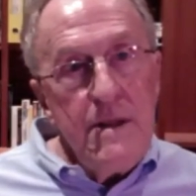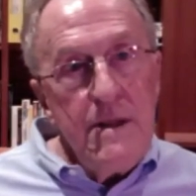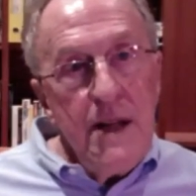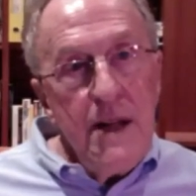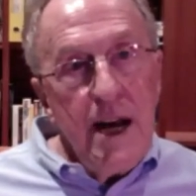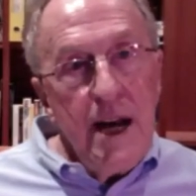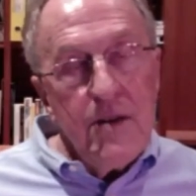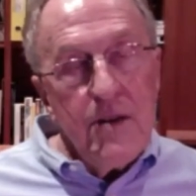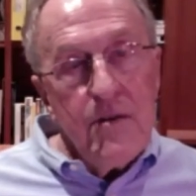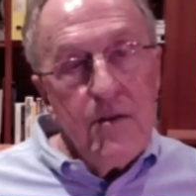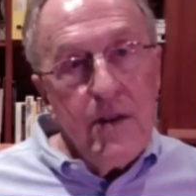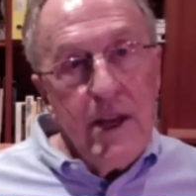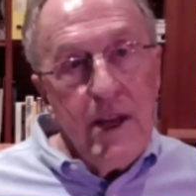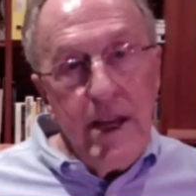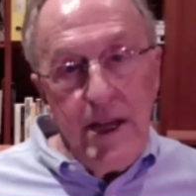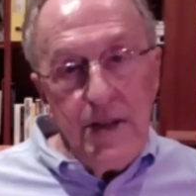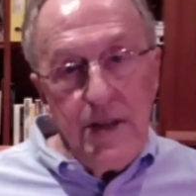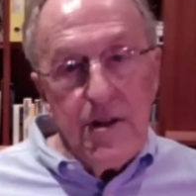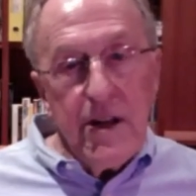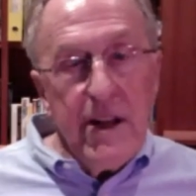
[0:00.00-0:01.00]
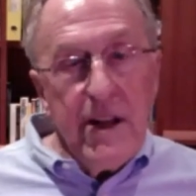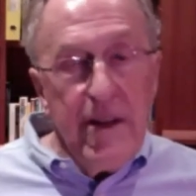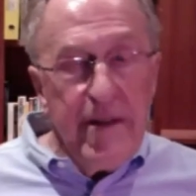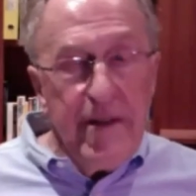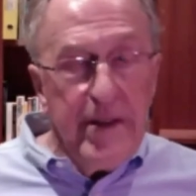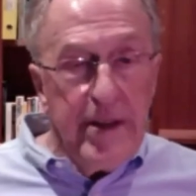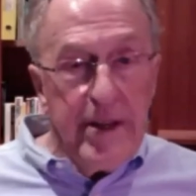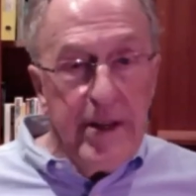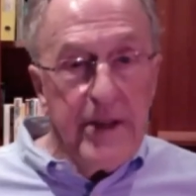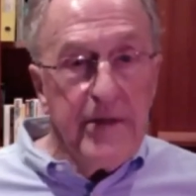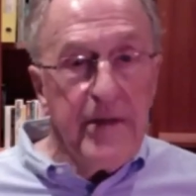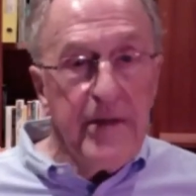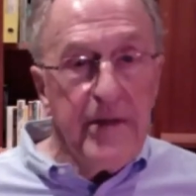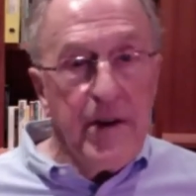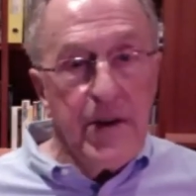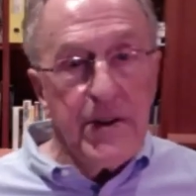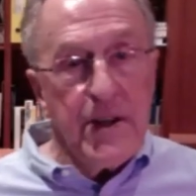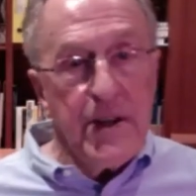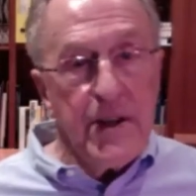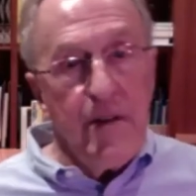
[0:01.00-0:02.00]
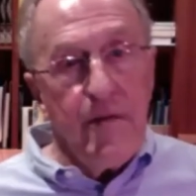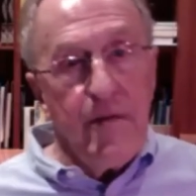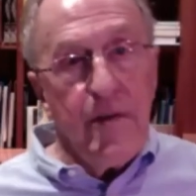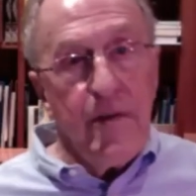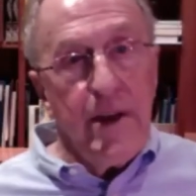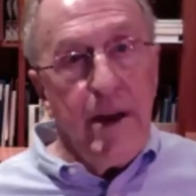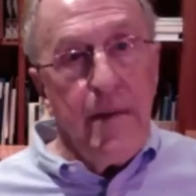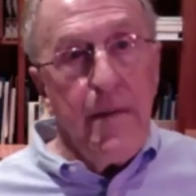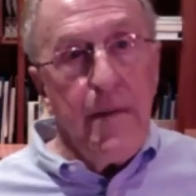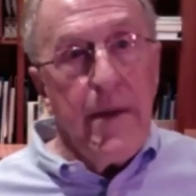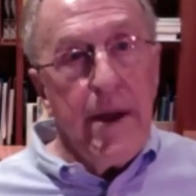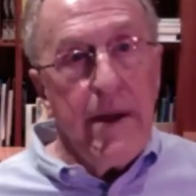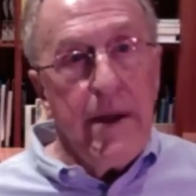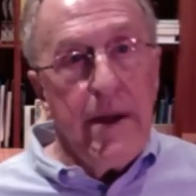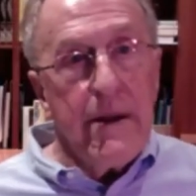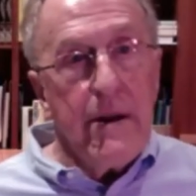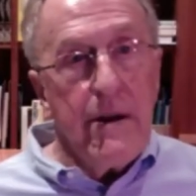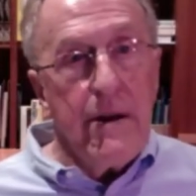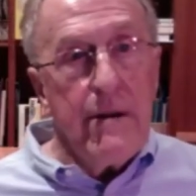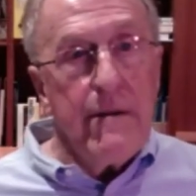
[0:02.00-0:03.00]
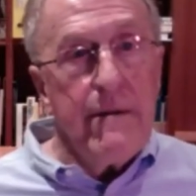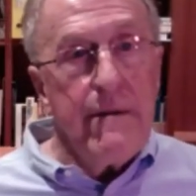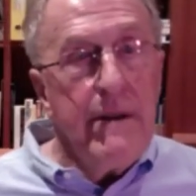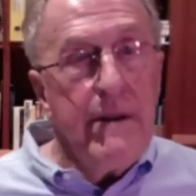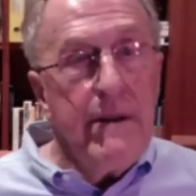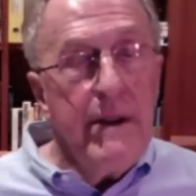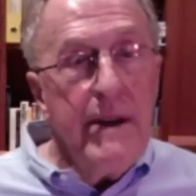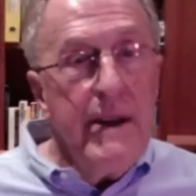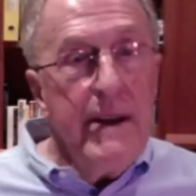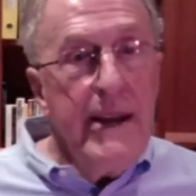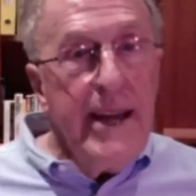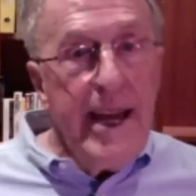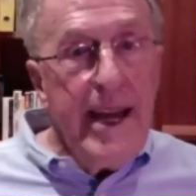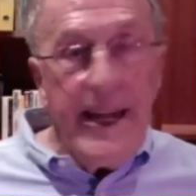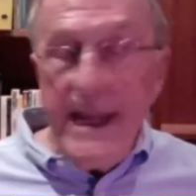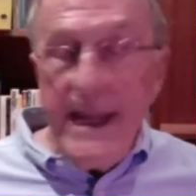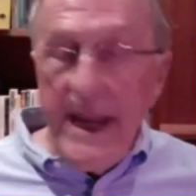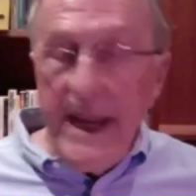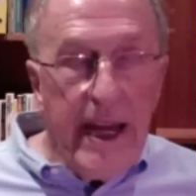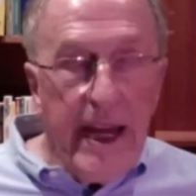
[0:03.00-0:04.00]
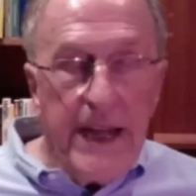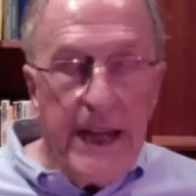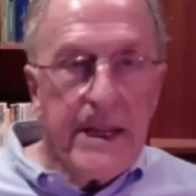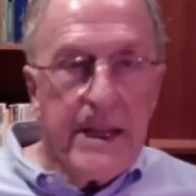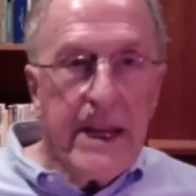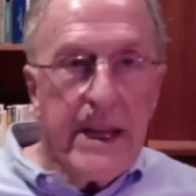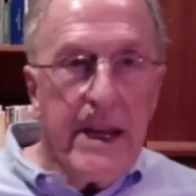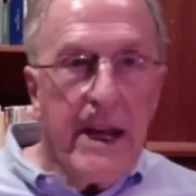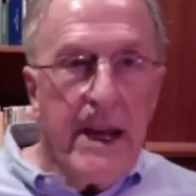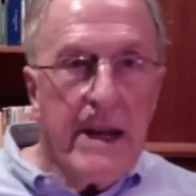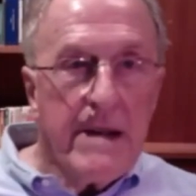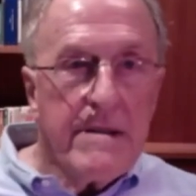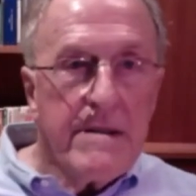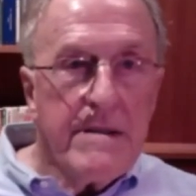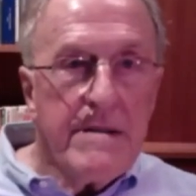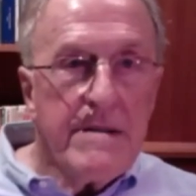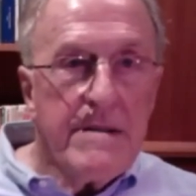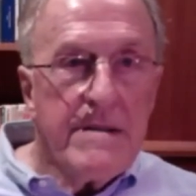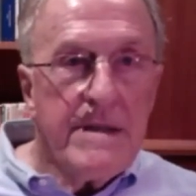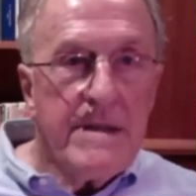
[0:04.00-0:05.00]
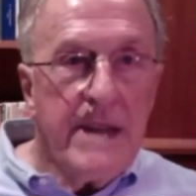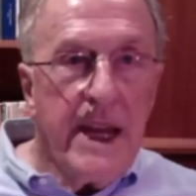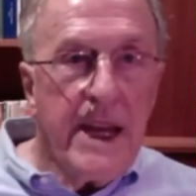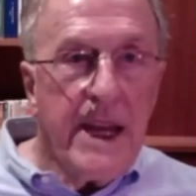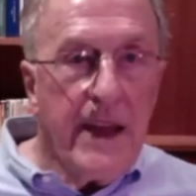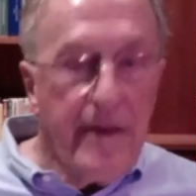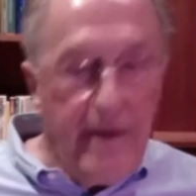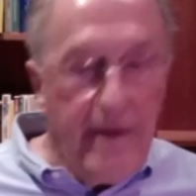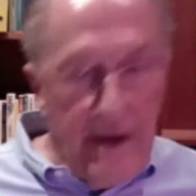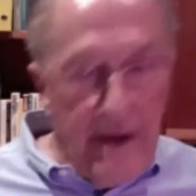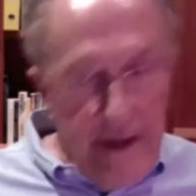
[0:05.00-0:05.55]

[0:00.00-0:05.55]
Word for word: I could get into Clifton as far as halfway up my calf, and then I had to get out. And I found